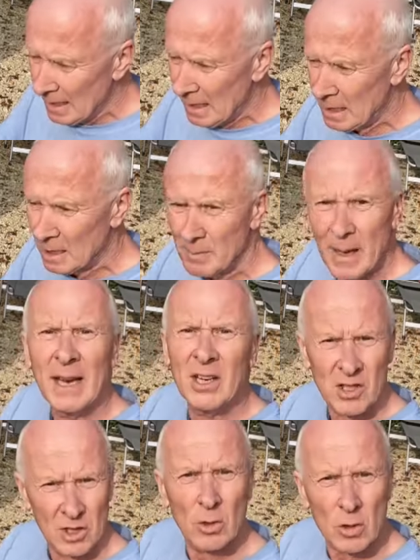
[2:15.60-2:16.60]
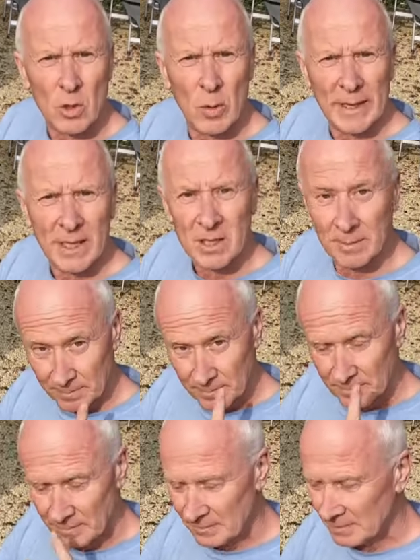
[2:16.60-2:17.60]
and it still squeaked.
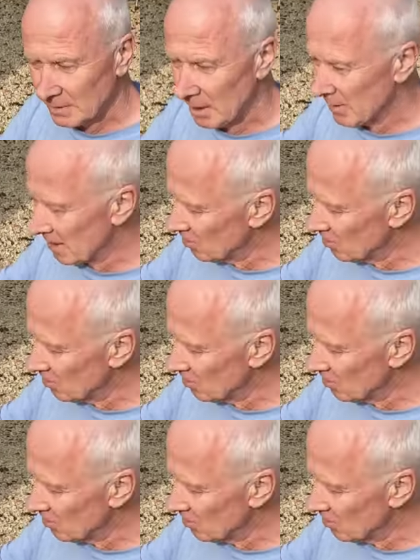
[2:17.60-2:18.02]
Okay,